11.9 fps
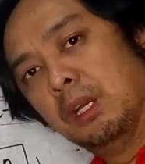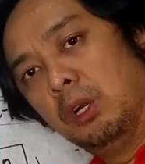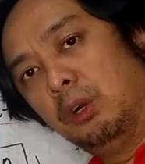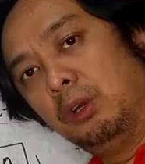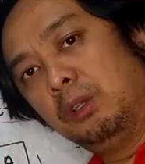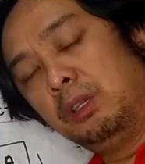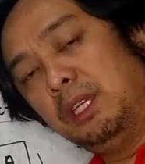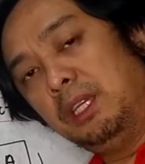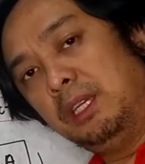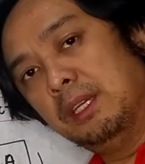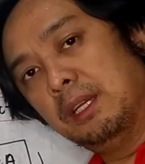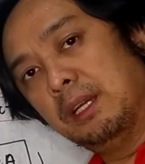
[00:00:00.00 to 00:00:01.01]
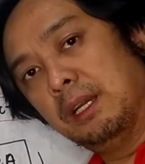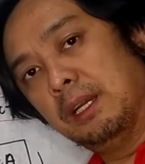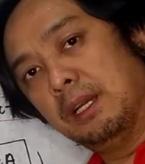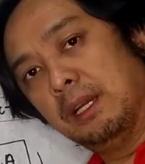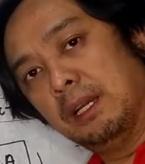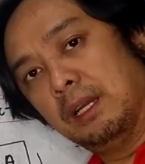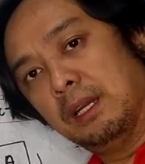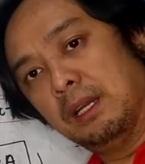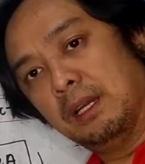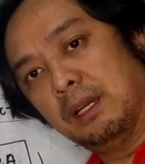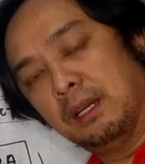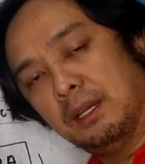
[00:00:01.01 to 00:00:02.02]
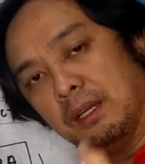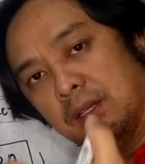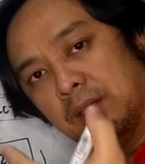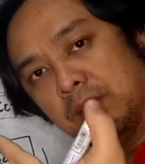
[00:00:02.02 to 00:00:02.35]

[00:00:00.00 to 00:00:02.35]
on the uh,